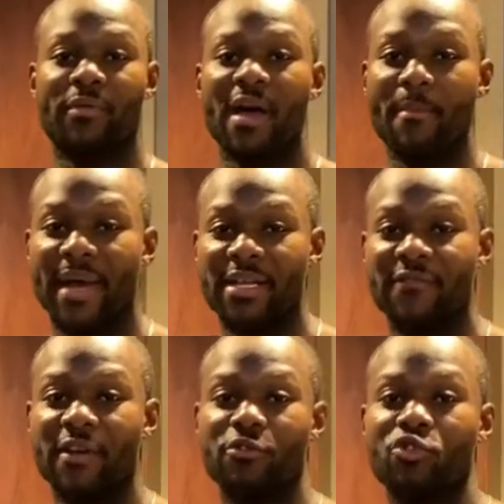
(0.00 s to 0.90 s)
without making this
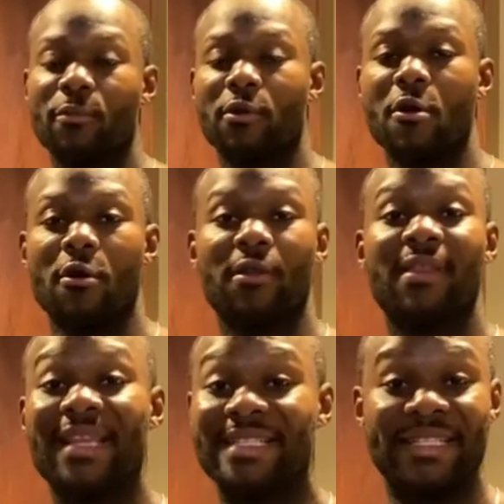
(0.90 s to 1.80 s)
video super long,
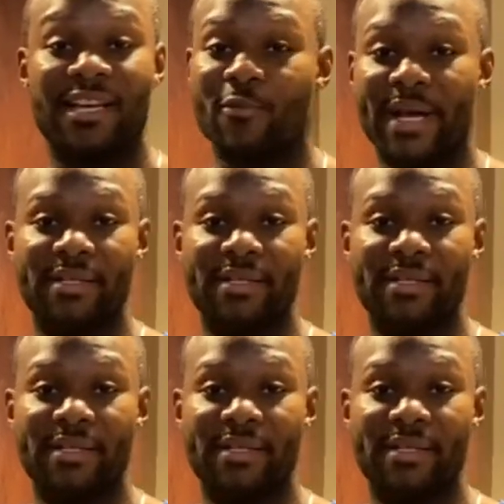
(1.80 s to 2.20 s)
let's just get right